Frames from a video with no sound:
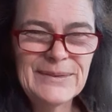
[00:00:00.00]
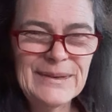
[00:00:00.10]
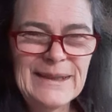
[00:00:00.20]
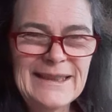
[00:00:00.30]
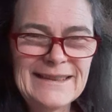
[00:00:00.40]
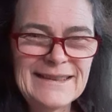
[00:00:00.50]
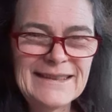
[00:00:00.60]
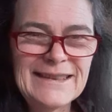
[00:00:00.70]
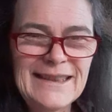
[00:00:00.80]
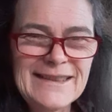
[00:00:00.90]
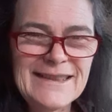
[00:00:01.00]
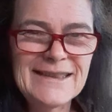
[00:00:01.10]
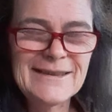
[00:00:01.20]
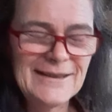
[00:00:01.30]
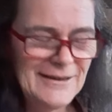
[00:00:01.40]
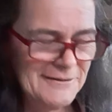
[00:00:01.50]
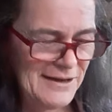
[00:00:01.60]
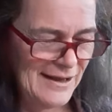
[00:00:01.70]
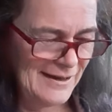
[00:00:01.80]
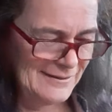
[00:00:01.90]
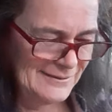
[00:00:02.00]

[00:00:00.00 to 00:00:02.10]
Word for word: right? Yes? Okay.